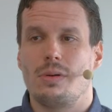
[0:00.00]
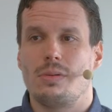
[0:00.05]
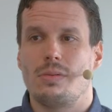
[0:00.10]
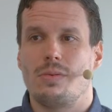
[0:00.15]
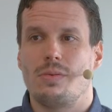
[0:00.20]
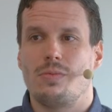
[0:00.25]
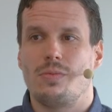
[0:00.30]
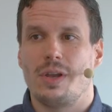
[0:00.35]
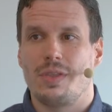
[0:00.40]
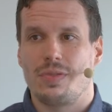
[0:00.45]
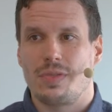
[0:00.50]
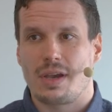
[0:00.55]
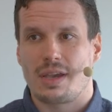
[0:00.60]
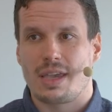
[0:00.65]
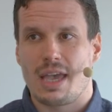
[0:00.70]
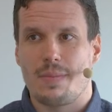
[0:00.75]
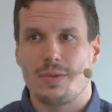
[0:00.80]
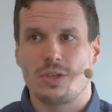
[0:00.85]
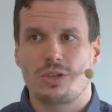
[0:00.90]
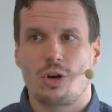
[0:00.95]
with the
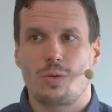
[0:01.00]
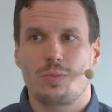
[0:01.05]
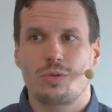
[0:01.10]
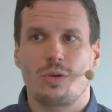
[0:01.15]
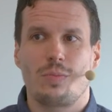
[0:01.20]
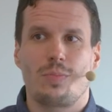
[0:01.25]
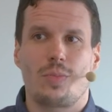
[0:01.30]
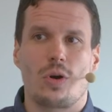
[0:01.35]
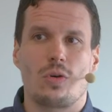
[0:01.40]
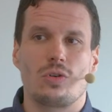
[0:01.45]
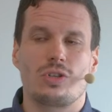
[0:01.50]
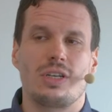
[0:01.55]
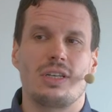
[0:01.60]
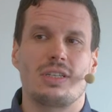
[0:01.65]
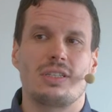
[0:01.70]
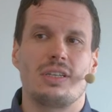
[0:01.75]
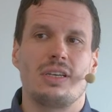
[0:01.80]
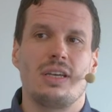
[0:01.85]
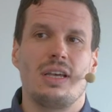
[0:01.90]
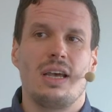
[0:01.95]
chemisorption
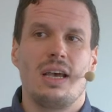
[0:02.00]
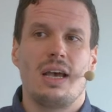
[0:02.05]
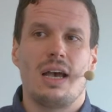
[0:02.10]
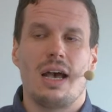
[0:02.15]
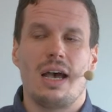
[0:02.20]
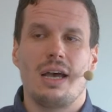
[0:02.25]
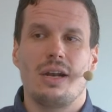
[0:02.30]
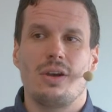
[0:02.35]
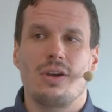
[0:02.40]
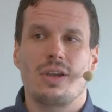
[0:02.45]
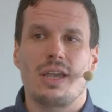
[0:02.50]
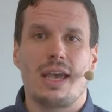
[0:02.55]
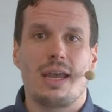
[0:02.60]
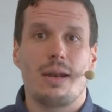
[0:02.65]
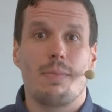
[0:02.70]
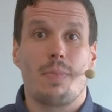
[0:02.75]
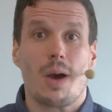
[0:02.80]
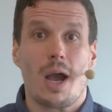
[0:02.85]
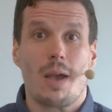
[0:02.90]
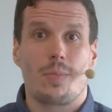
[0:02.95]
process, and again
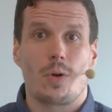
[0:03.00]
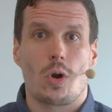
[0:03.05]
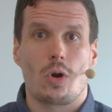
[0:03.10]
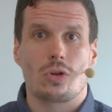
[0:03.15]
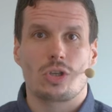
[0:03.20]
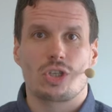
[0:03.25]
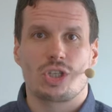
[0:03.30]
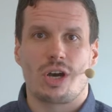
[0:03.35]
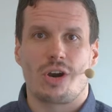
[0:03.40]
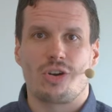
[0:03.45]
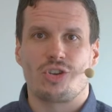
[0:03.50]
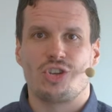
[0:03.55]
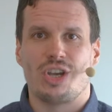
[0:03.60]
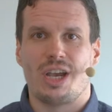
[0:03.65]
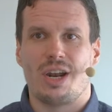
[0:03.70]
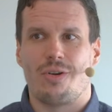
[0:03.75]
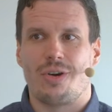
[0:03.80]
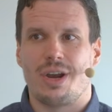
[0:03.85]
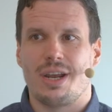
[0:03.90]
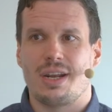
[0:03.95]
byproducts are
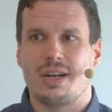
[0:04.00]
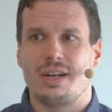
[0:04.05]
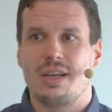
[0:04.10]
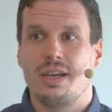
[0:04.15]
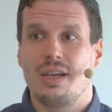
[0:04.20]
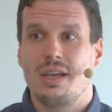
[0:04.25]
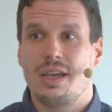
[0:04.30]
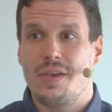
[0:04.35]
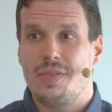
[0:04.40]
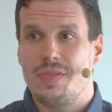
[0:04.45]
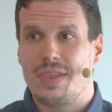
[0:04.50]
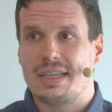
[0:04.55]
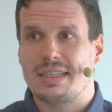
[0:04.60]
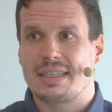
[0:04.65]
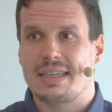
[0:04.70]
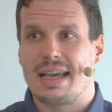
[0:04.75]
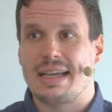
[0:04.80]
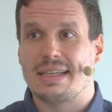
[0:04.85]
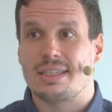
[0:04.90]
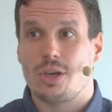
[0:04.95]
generated, in this
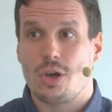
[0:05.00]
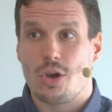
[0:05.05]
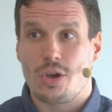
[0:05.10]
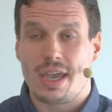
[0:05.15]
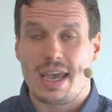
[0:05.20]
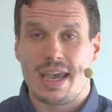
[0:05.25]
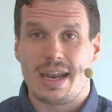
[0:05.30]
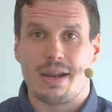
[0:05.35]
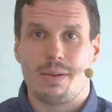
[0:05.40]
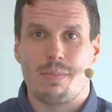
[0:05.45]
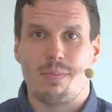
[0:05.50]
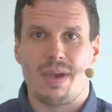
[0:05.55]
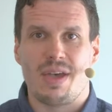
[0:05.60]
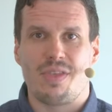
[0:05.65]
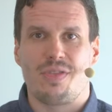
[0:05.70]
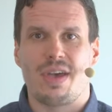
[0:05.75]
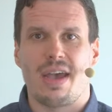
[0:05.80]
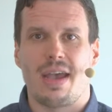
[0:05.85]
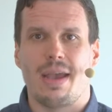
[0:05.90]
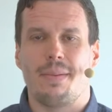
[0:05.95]
case again
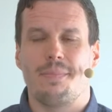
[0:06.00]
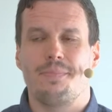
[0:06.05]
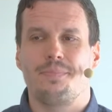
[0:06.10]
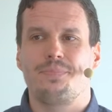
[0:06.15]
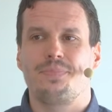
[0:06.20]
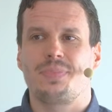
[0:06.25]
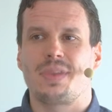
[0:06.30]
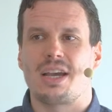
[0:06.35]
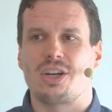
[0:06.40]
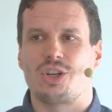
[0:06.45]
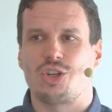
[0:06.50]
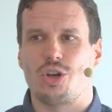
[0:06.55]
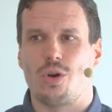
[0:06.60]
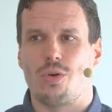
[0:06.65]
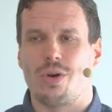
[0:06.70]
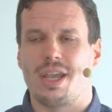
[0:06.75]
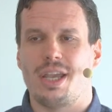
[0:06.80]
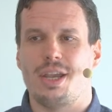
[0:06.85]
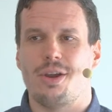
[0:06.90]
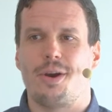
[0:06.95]
methane, as
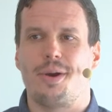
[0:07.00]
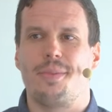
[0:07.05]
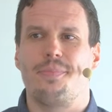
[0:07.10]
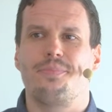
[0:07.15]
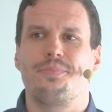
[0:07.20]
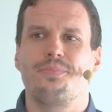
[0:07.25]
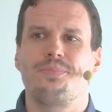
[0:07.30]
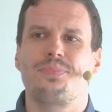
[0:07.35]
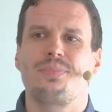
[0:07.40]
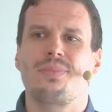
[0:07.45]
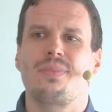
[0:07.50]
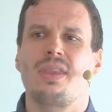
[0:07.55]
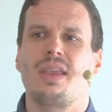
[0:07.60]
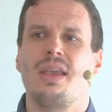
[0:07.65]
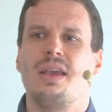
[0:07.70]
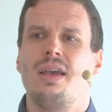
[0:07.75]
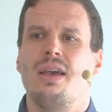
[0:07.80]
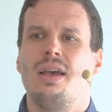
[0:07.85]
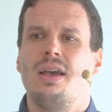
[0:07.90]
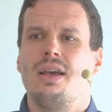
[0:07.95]
shown here.
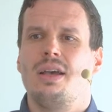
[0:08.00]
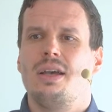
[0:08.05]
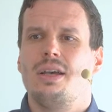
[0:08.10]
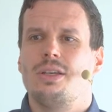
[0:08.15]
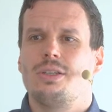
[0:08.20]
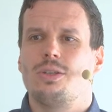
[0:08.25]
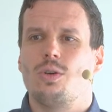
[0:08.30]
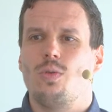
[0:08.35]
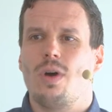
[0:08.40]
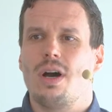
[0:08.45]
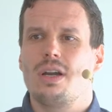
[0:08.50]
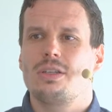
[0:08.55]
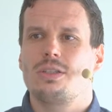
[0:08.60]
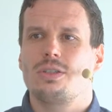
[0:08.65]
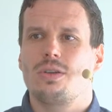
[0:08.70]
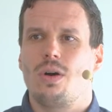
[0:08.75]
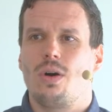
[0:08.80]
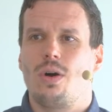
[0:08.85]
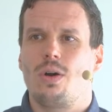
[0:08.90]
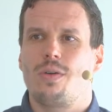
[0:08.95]
So once
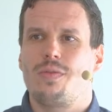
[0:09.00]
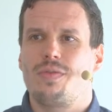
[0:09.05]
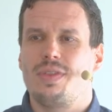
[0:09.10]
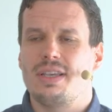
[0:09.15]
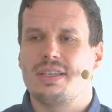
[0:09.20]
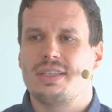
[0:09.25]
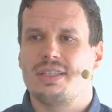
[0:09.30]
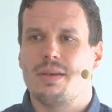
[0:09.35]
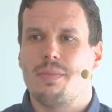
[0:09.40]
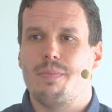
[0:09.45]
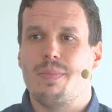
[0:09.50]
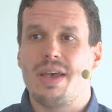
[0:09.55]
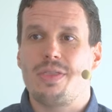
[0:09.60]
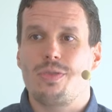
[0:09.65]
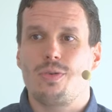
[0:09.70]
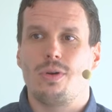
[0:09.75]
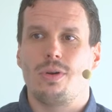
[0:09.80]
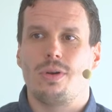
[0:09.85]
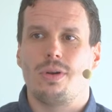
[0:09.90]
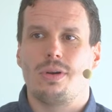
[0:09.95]
all of this
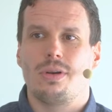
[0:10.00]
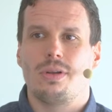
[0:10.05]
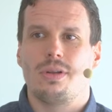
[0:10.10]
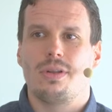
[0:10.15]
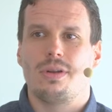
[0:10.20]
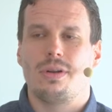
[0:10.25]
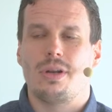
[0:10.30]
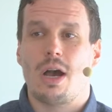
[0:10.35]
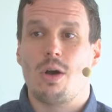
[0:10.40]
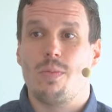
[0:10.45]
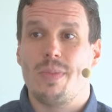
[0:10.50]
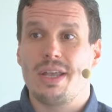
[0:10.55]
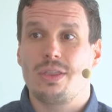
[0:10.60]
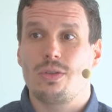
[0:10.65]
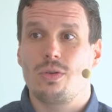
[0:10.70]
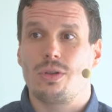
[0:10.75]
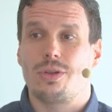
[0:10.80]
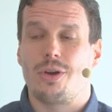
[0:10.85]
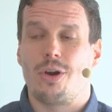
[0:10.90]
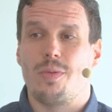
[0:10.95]
metal, now
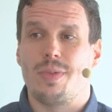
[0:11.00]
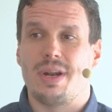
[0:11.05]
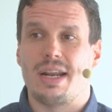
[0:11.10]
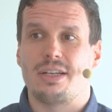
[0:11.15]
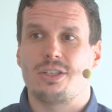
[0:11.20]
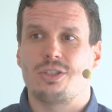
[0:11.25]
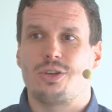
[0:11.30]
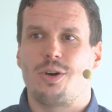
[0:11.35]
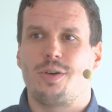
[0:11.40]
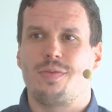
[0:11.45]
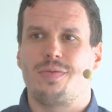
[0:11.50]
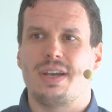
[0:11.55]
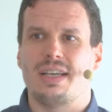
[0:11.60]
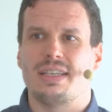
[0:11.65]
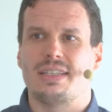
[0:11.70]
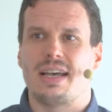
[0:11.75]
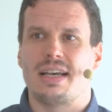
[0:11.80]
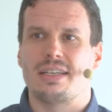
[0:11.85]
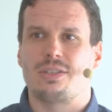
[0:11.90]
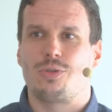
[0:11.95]
metal terminated
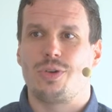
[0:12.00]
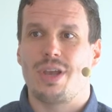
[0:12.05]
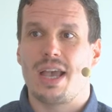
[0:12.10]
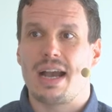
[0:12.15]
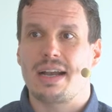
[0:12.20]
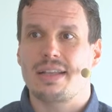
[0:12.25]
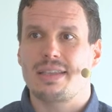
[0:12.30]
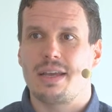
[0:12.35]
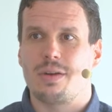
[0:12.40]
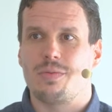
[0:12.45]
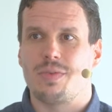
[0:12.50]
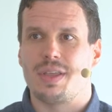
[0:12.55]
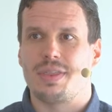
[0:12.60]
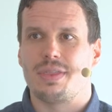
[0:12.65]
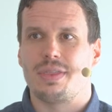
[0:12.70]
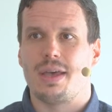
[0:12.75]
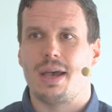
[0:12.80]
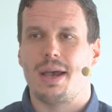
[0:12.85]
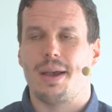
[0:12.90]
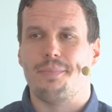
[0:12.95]
surface has reacted with
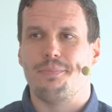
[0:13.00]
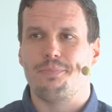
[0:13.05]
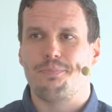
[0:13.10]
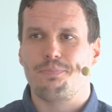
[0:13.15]
the uh,